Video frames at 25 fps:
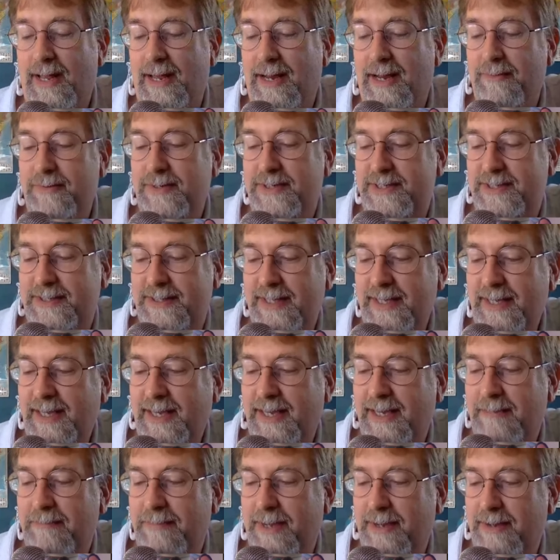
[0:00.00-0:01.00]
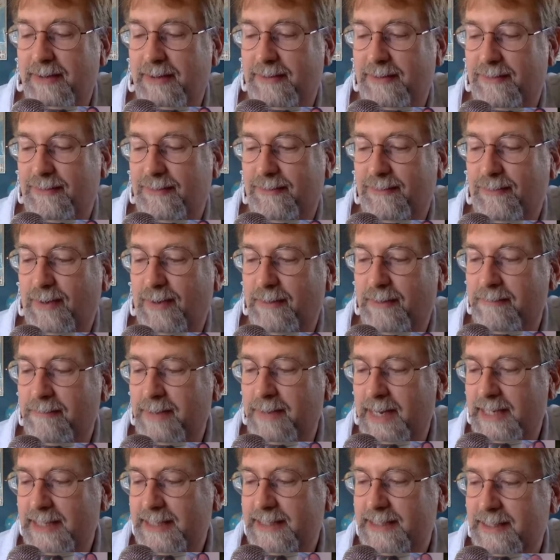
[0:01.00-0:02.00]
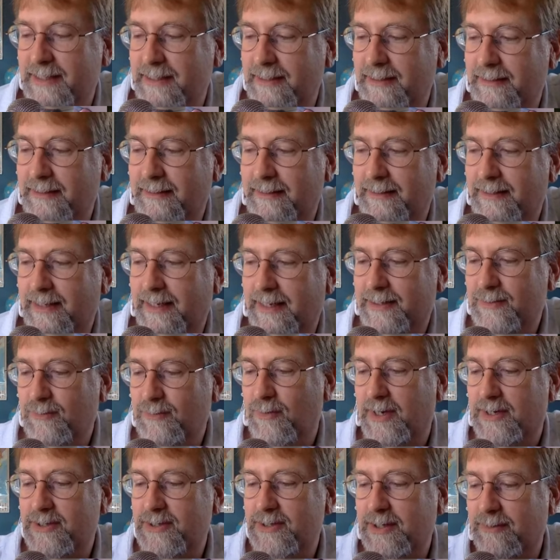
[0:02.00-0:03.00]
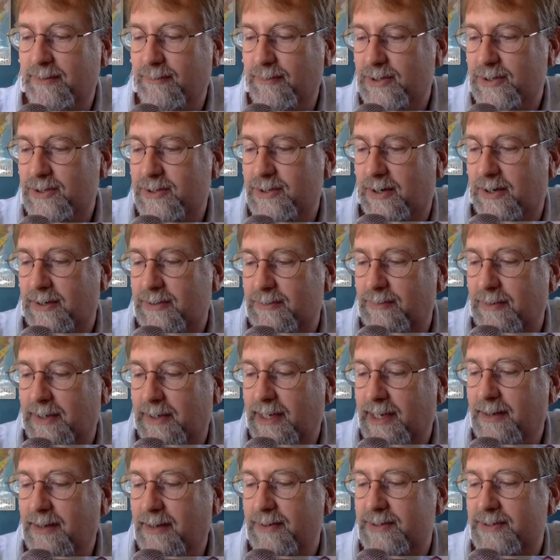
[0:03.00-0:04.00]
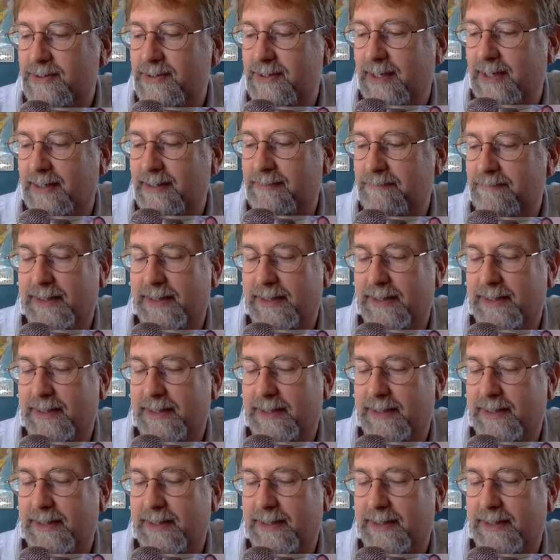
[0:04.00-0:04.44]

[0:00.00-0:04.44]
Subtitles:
I was thinking about what my son liked watching with sharks when he was 6,